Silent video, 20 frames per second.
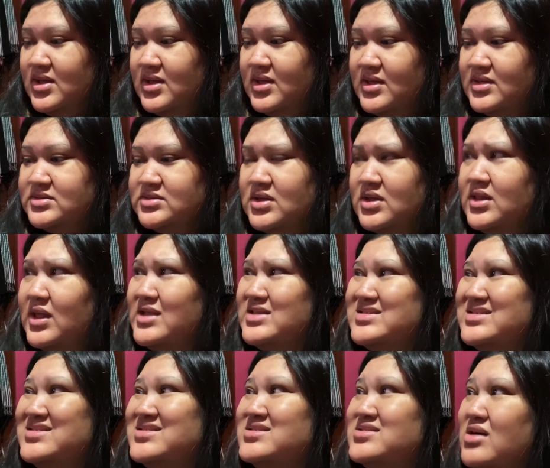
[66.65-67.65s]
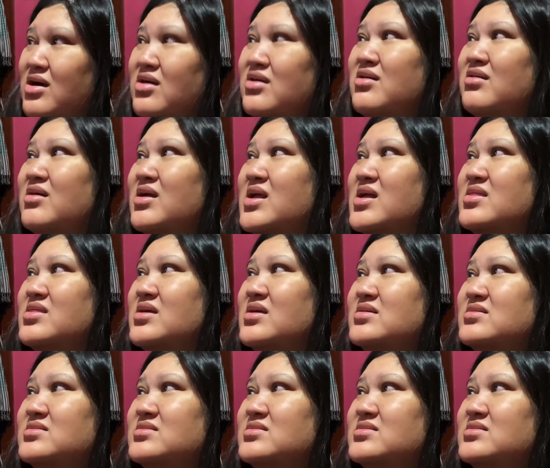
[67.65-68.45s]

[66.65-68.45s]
It's not like it's dark or anything,